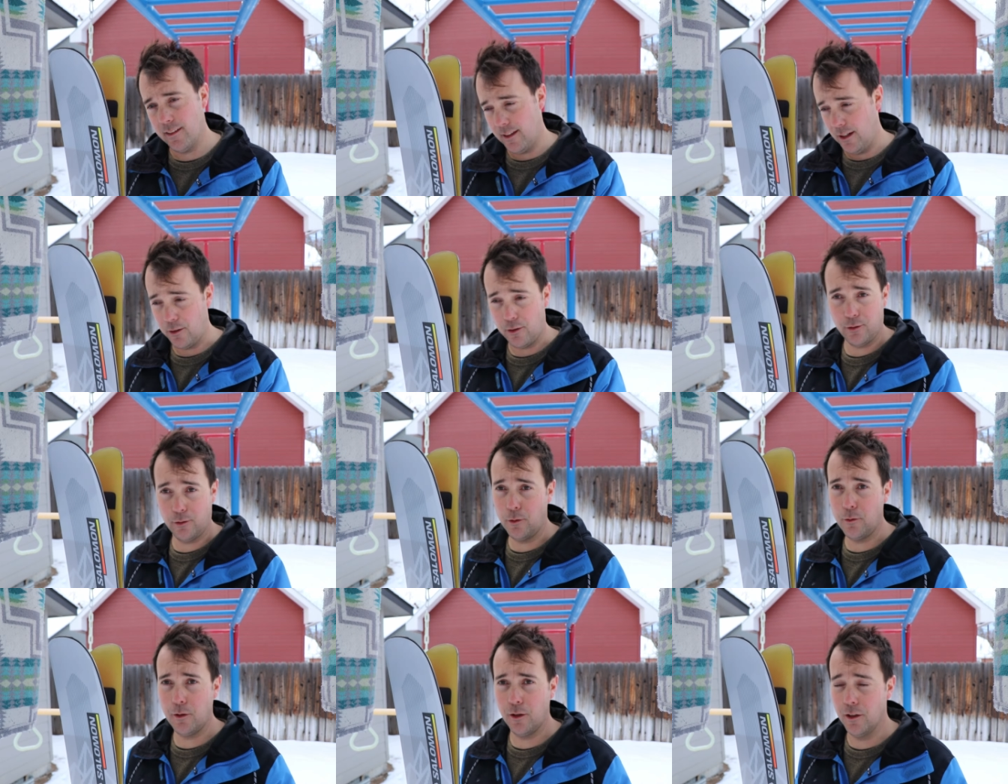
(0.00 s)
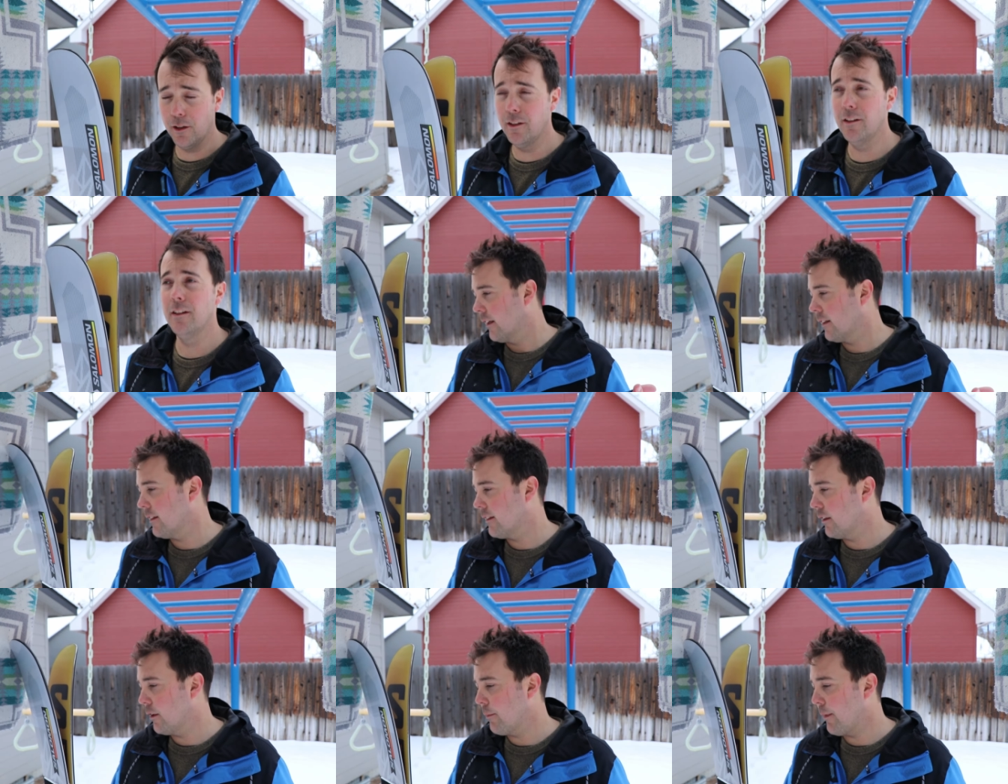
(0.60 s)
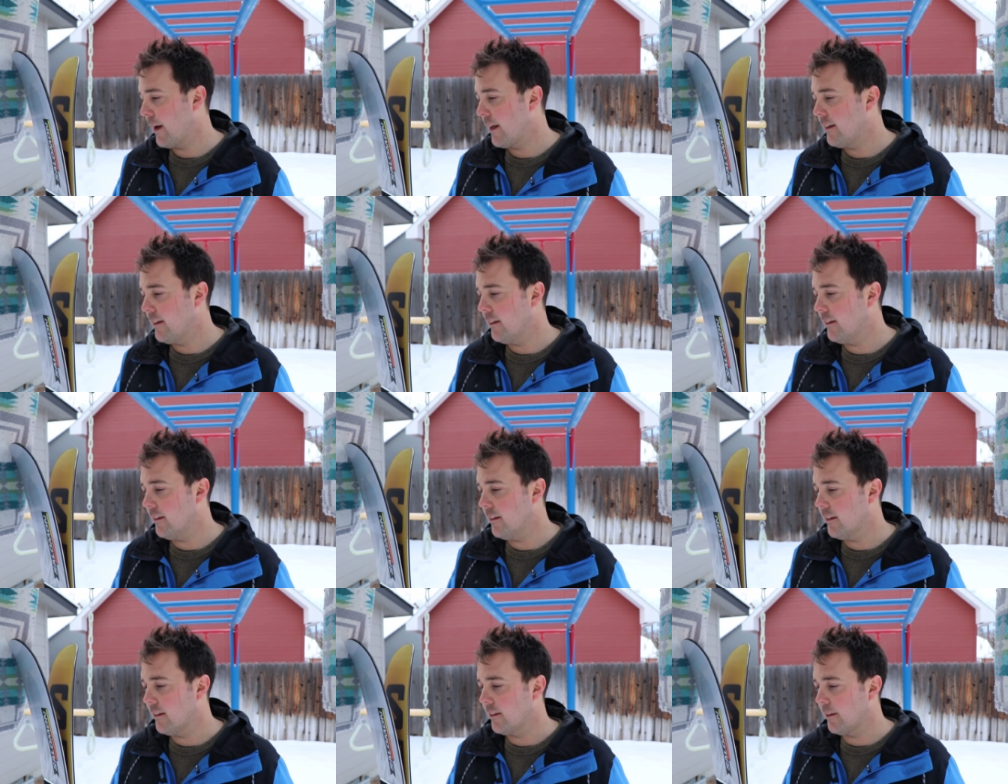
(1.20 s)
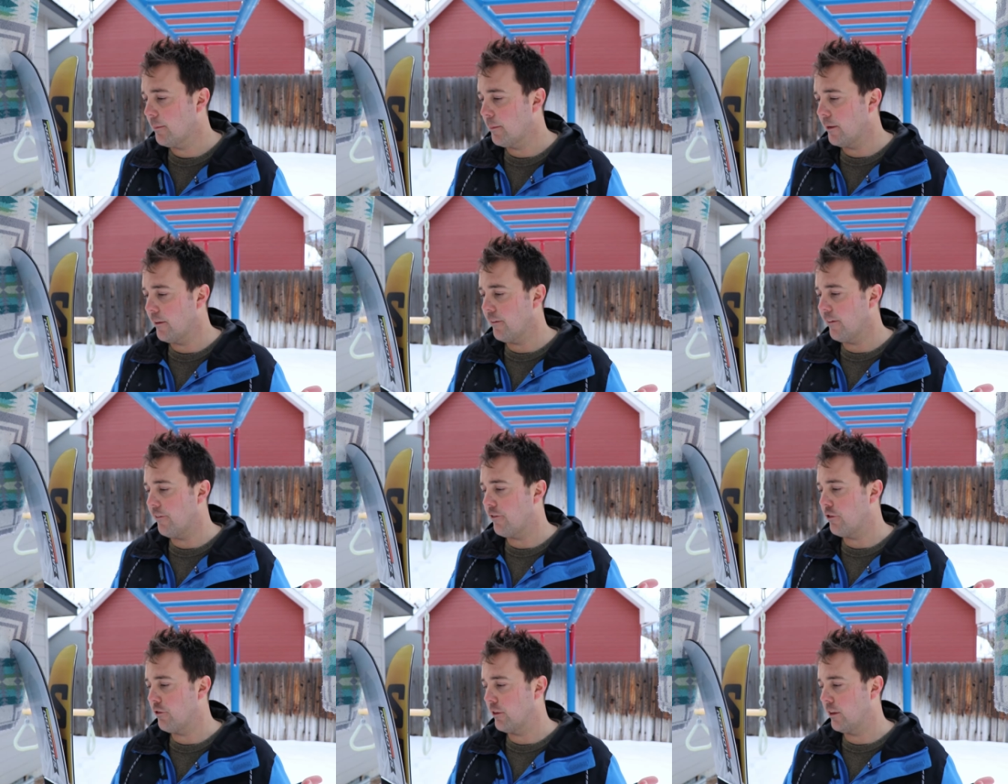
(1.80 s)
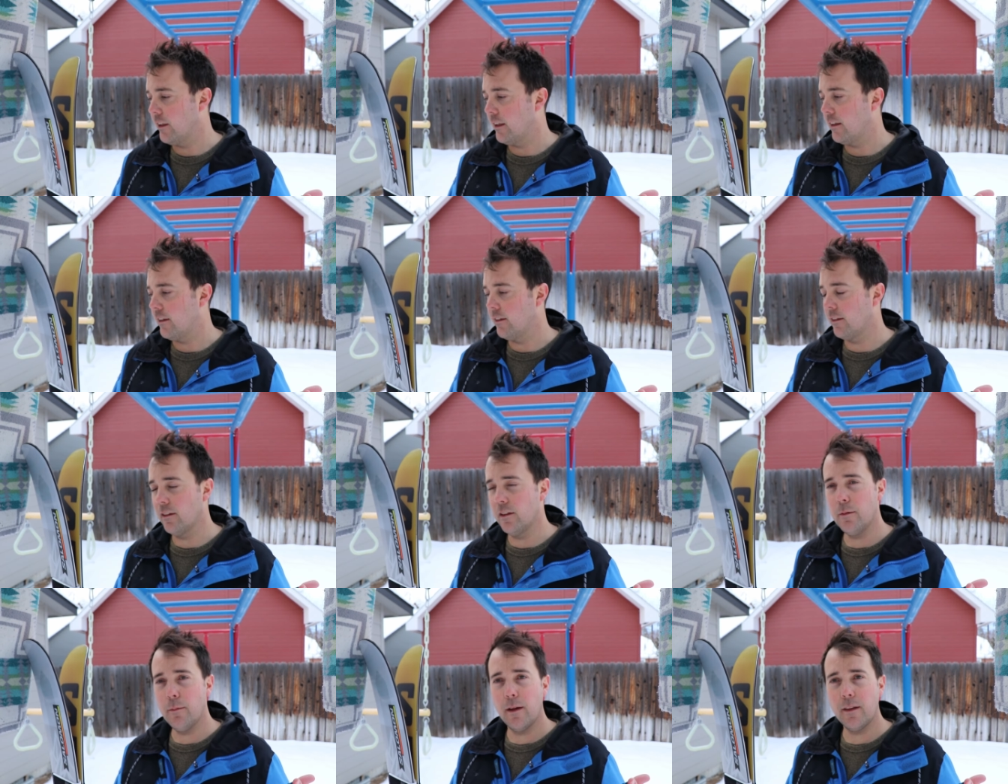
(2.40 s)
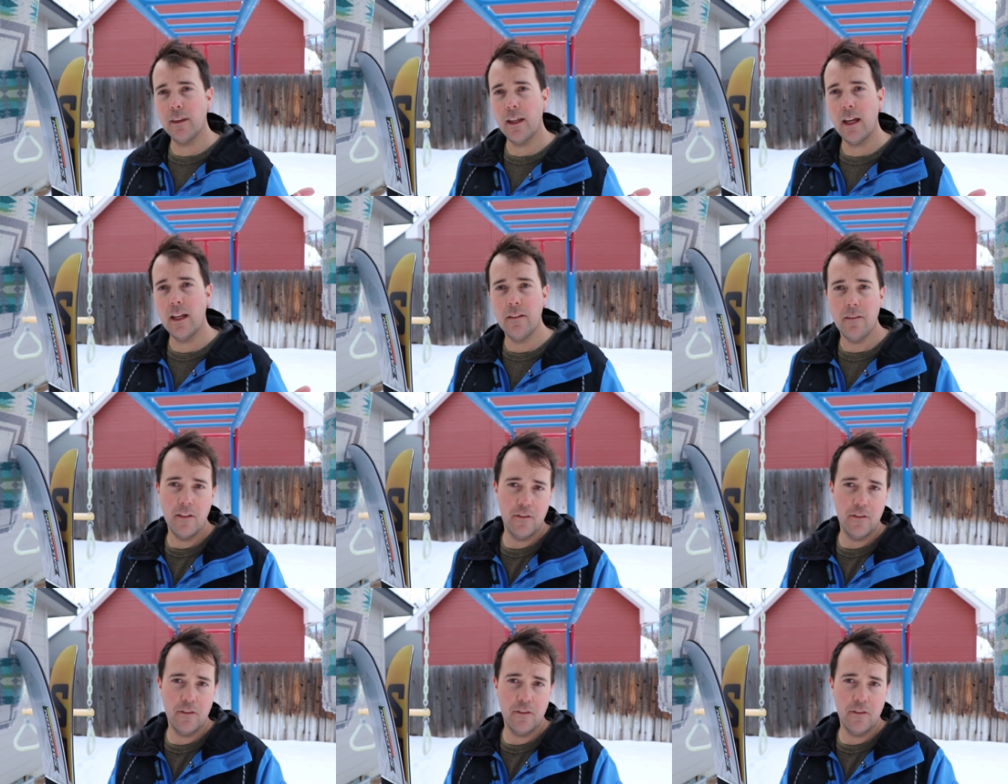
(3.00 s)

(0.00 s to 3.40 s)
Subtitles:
they're so good. Consider buying these in the summer if you're really concerned about that.